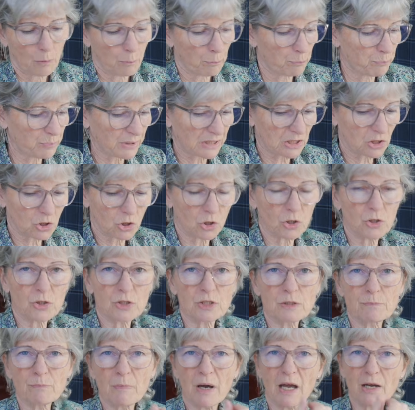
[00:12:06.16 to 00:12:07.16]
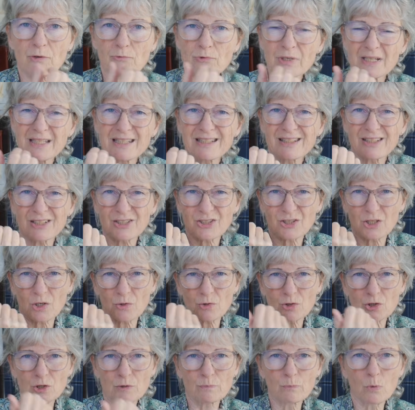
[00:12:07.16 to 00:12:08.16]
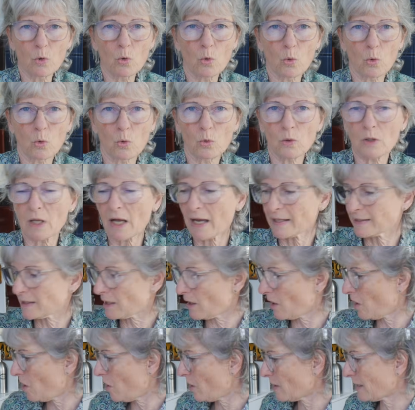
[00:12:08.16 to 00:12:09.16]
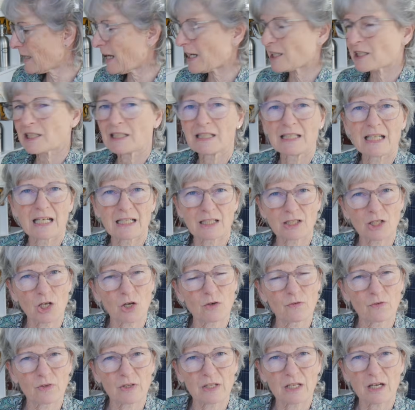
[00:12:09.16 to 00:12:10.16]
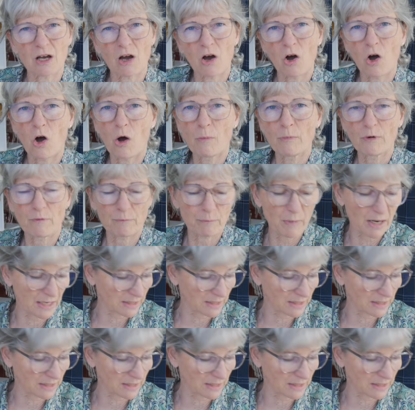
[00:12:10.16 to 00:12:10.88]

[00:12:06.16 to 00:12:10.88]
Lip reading: Because my wrists are so small, I can't actually get it over the arm of my